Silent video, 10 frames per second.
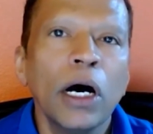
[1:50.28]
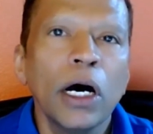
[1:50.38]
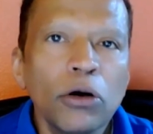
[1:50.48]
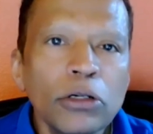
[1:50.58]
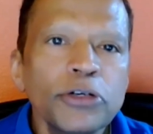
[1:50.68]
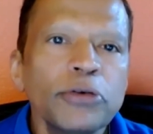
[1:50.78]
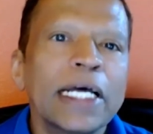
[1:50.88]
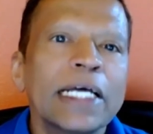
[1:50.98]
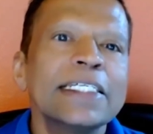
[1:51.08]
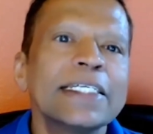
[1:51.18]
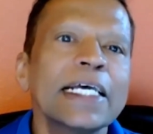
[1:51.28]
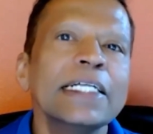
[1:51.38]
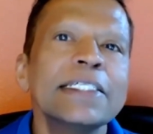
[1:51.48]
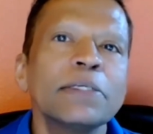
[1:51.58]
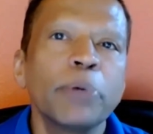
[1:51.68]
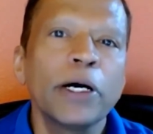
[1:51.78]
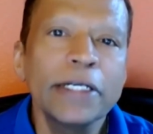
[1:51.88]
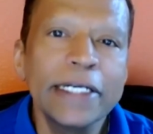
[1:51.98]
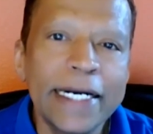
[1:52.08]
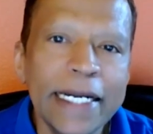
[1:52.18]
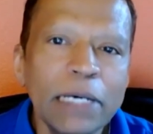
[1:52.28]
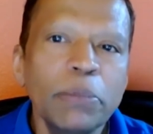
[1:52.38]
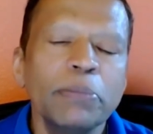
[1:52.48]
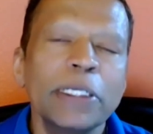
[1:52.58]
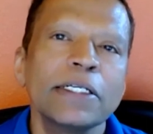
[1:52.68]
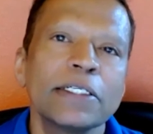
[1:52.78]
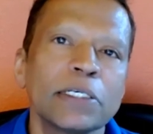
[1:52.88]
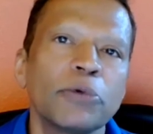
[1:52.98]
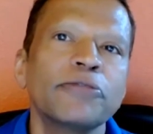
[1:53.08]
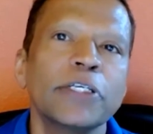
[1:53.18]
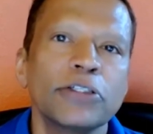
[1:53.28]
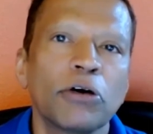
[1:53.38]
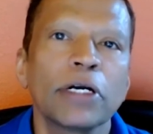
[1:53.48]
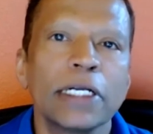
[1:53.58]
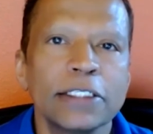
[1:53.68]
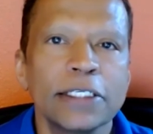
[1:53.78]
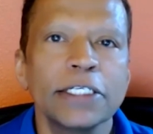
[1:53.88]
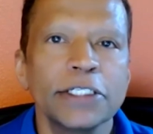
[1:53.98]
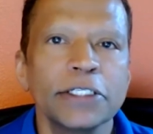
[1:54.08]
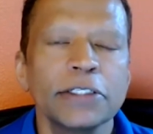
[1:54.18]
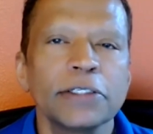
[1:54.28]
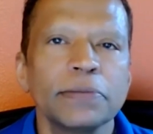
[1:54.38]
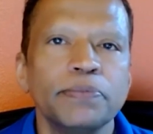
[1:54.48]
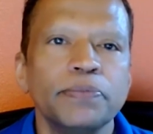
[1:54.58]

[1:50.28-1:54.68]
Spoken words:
I also ran sales and partner enablement in some of these organizations.